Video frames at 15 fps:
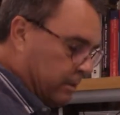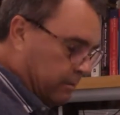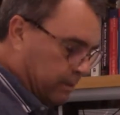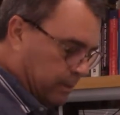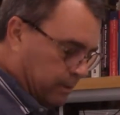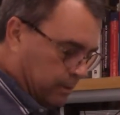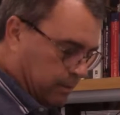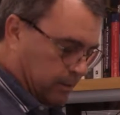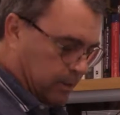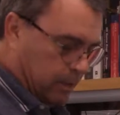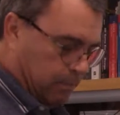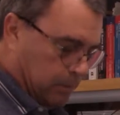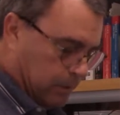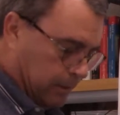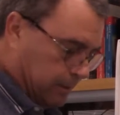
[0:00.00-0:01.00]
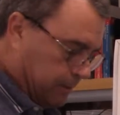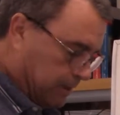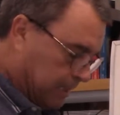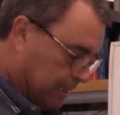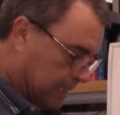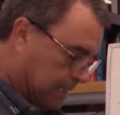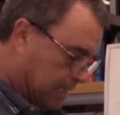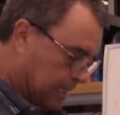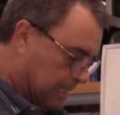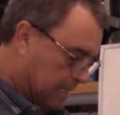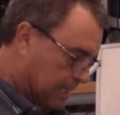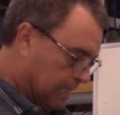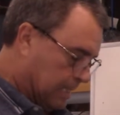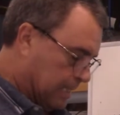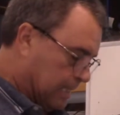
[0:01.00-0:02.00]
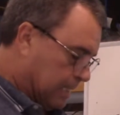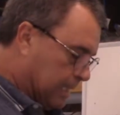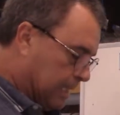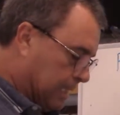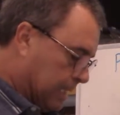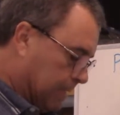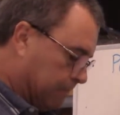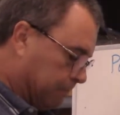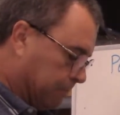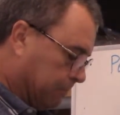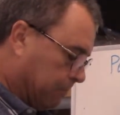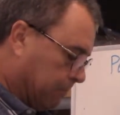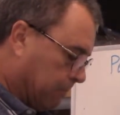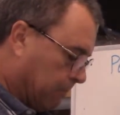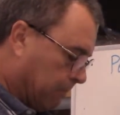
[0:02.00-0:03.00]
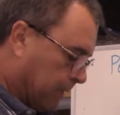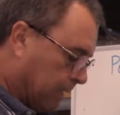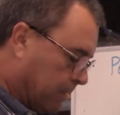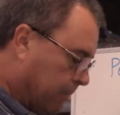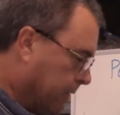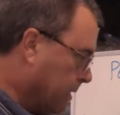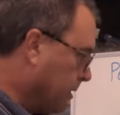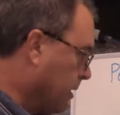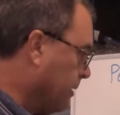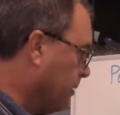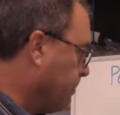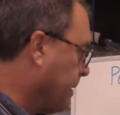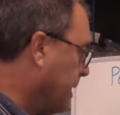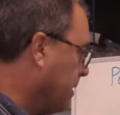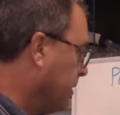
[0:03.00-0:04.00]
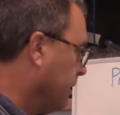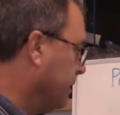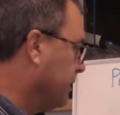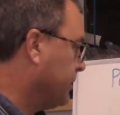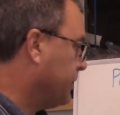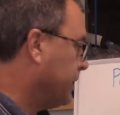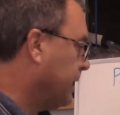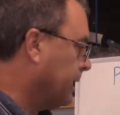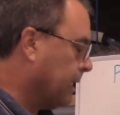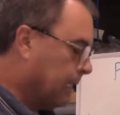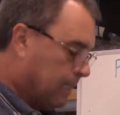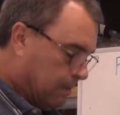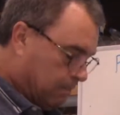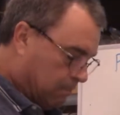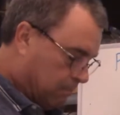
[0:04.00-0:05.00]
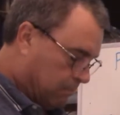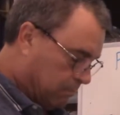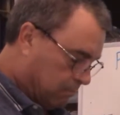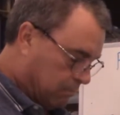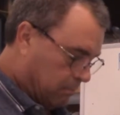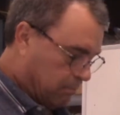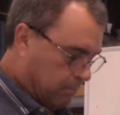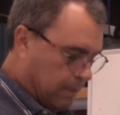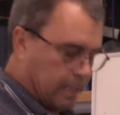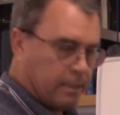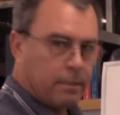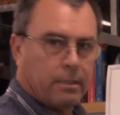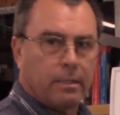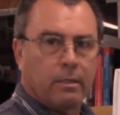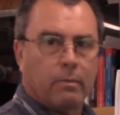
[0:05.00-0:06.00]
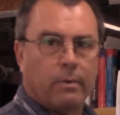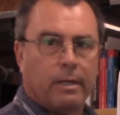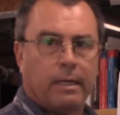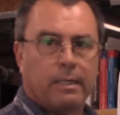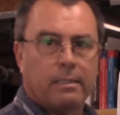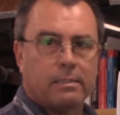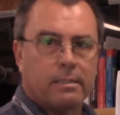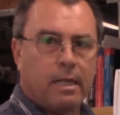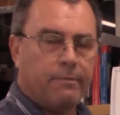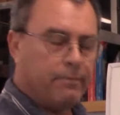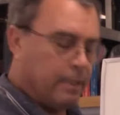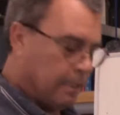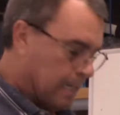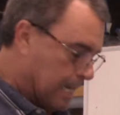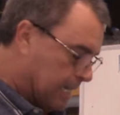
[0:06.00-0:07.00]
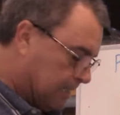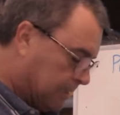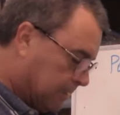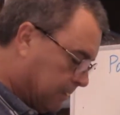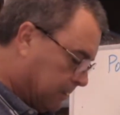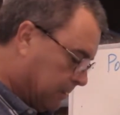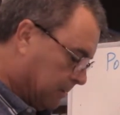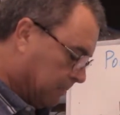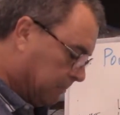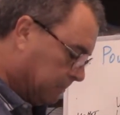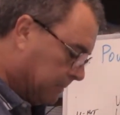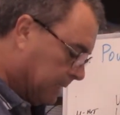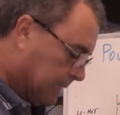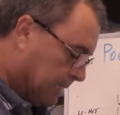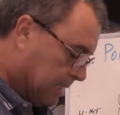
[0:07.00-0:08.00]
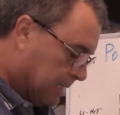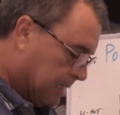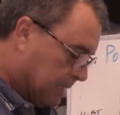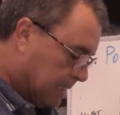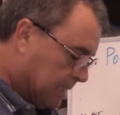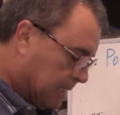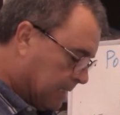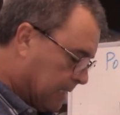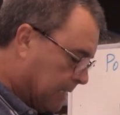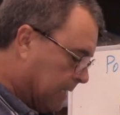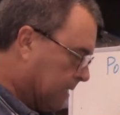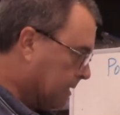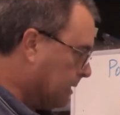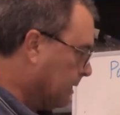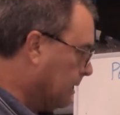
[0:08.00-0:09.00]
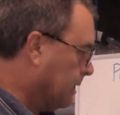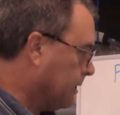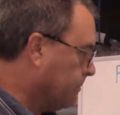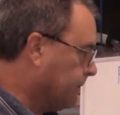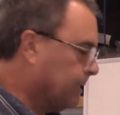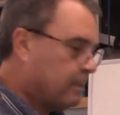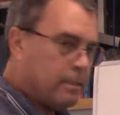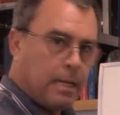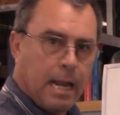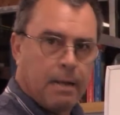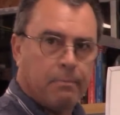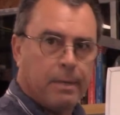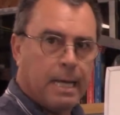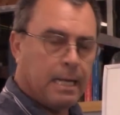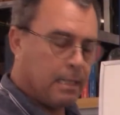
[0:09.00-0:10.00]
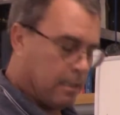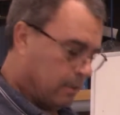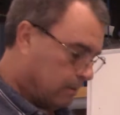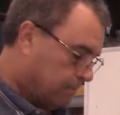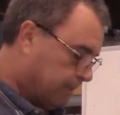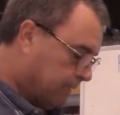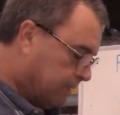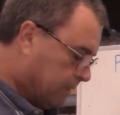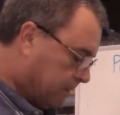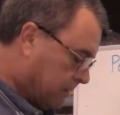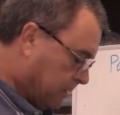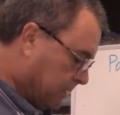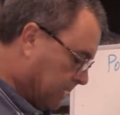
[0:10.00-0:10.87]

Don't get the cheap ones. When you go to power this thing up, make sure you're wearing safety glasses, and you might stand back a little bit just in